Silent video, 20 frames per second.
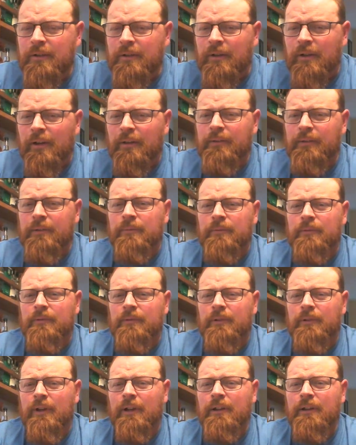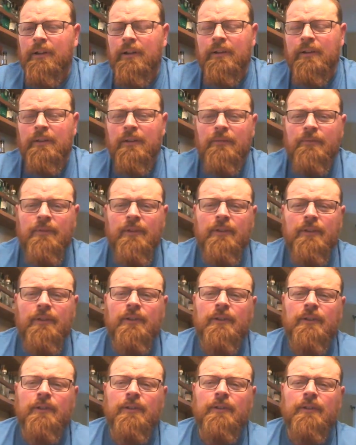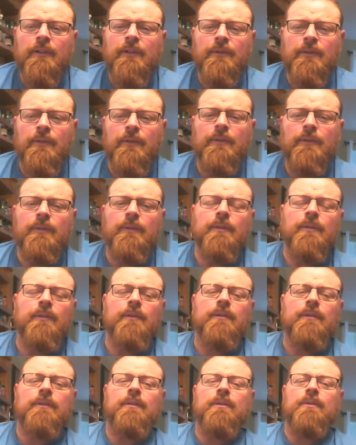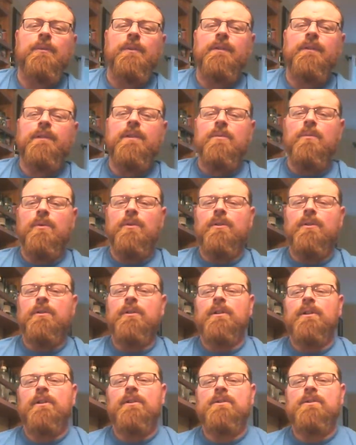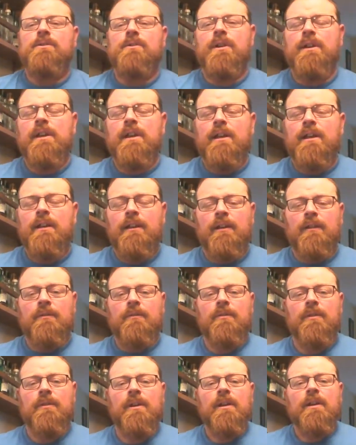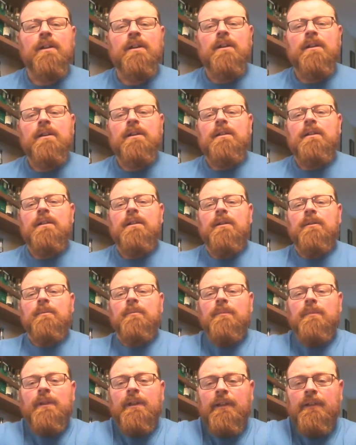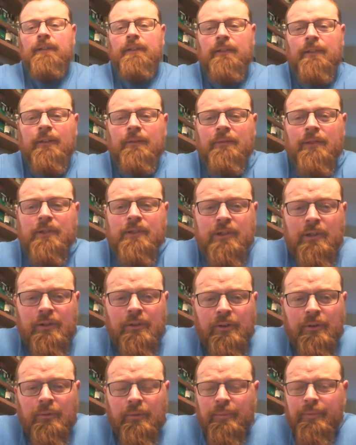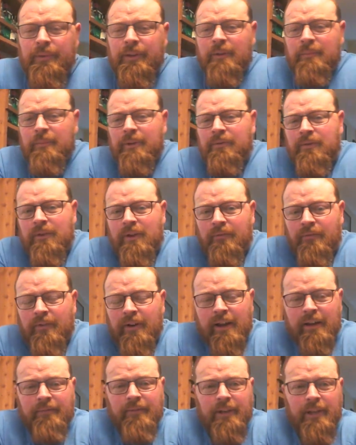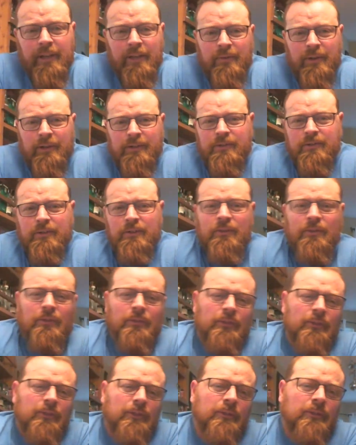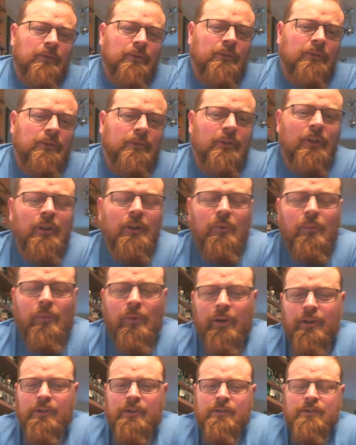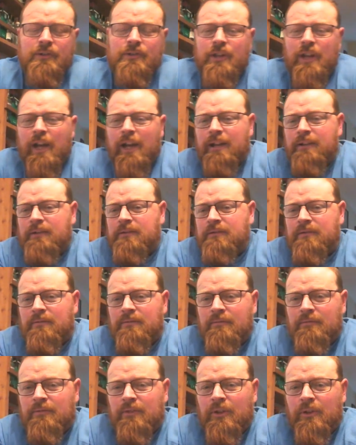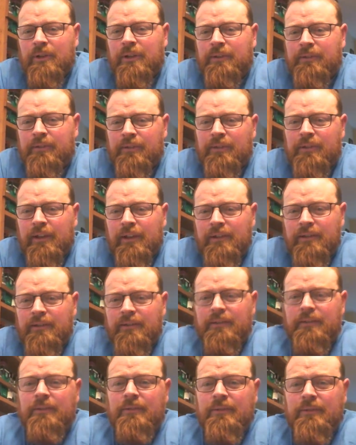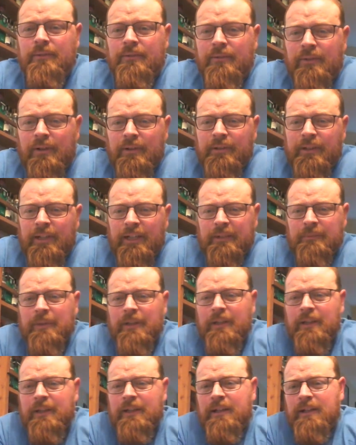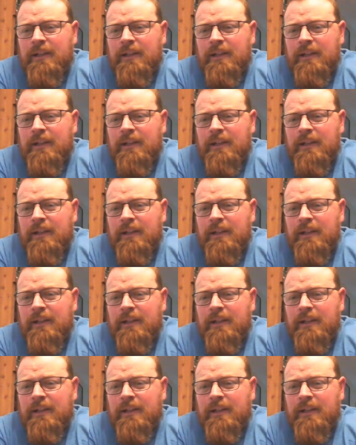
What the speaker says: Awesome, Greg. I love that you're new to the whiskey world and enjoying it. And like I said, definitely check out our website. But if you ever have any questions or want to just chat, don't hesitate to contact me.